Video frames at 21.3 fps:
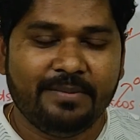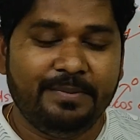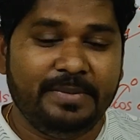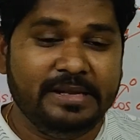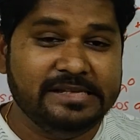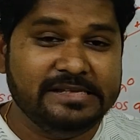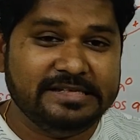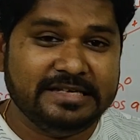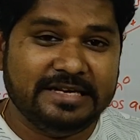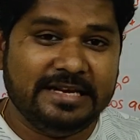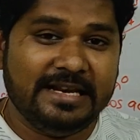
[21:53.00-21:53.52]

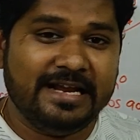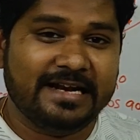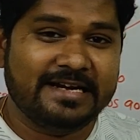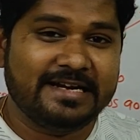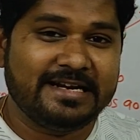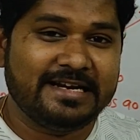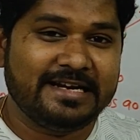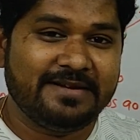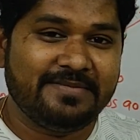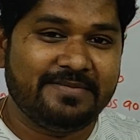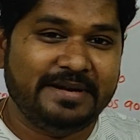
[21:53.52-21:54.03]
Means
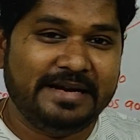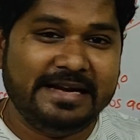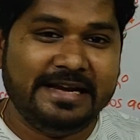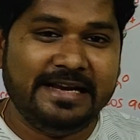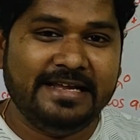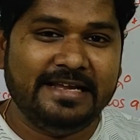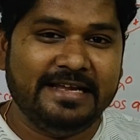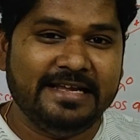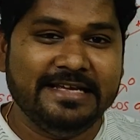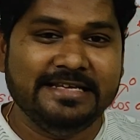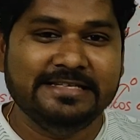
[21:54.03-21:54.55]
electric field
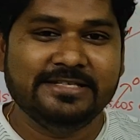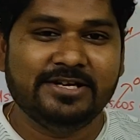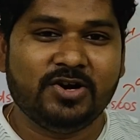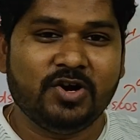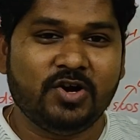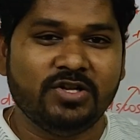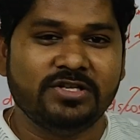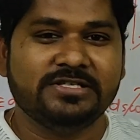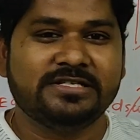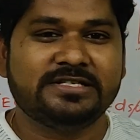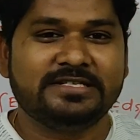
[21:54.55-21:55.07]
is
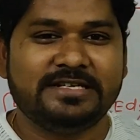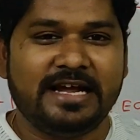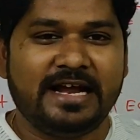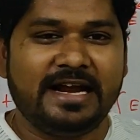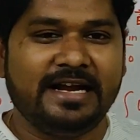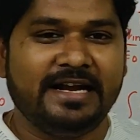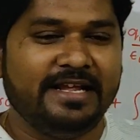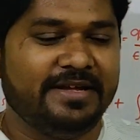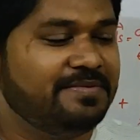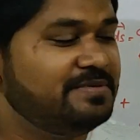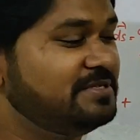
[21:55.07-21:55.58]

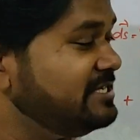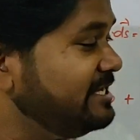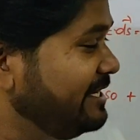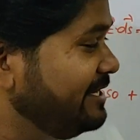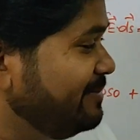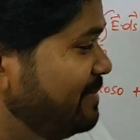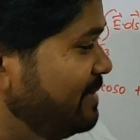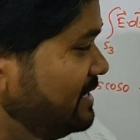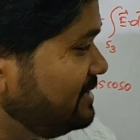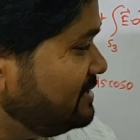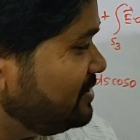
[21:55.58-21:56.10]
constant. If
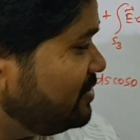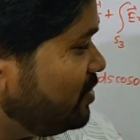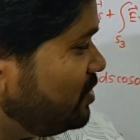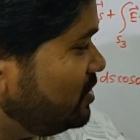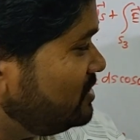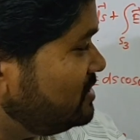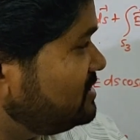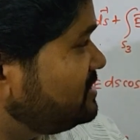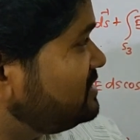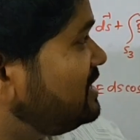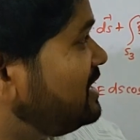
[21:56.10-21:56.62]
sigma is
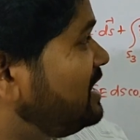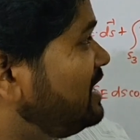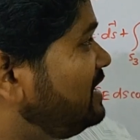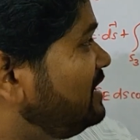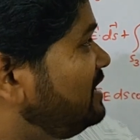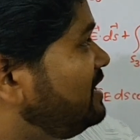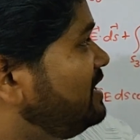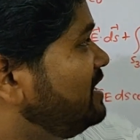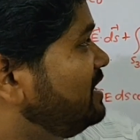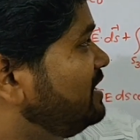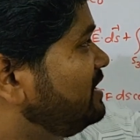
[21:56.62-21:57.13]

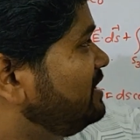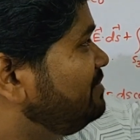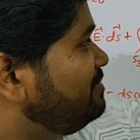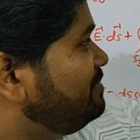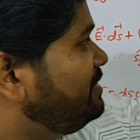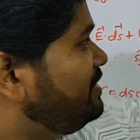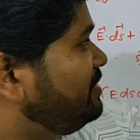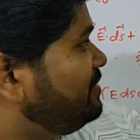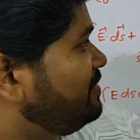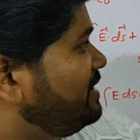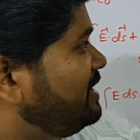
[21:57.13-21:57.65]
constant,
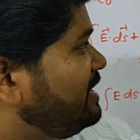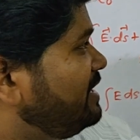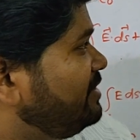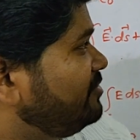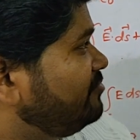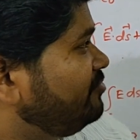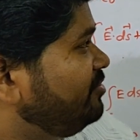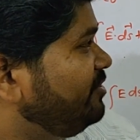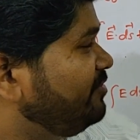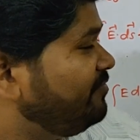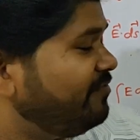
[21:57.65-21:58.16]
everywhere
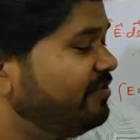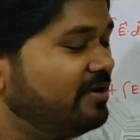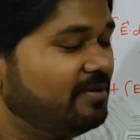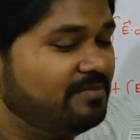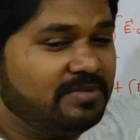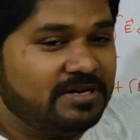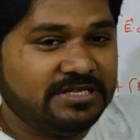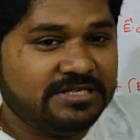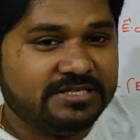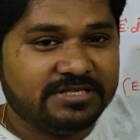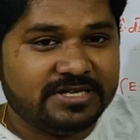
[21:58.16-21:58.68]

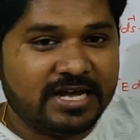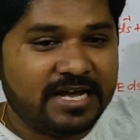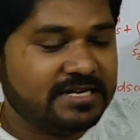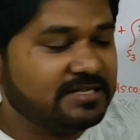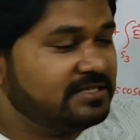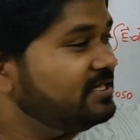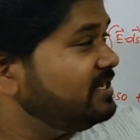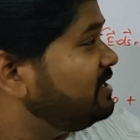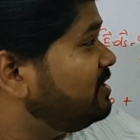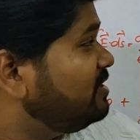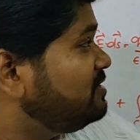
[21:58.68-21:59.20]
uniformly
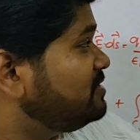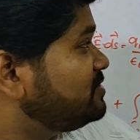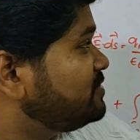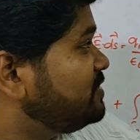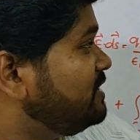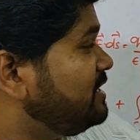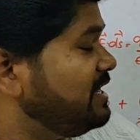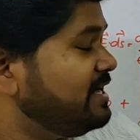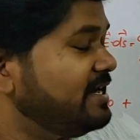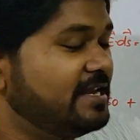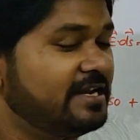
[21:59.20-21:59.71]
charged, then also
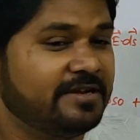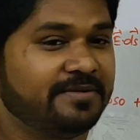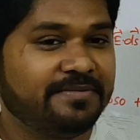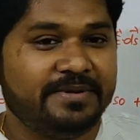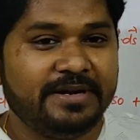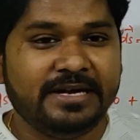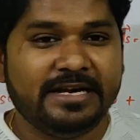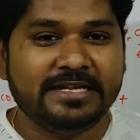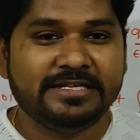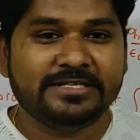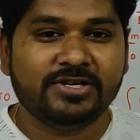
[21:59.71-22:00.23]
electric
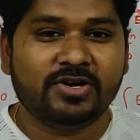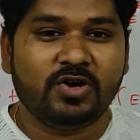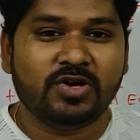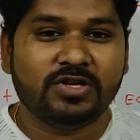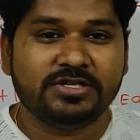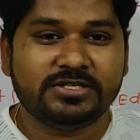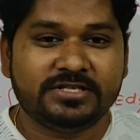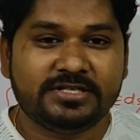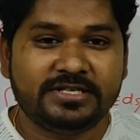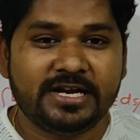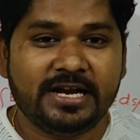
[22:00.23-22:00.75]
field is
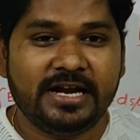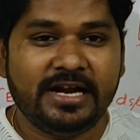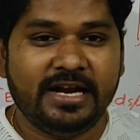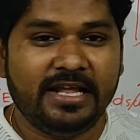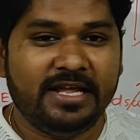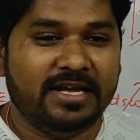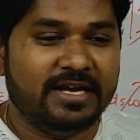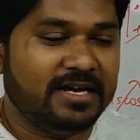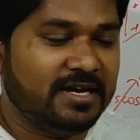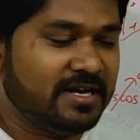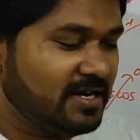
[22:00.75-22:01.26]
constant
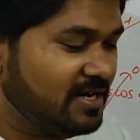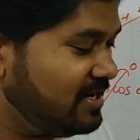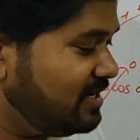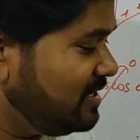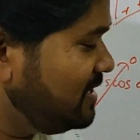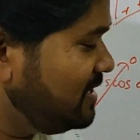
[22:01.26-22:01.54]
here.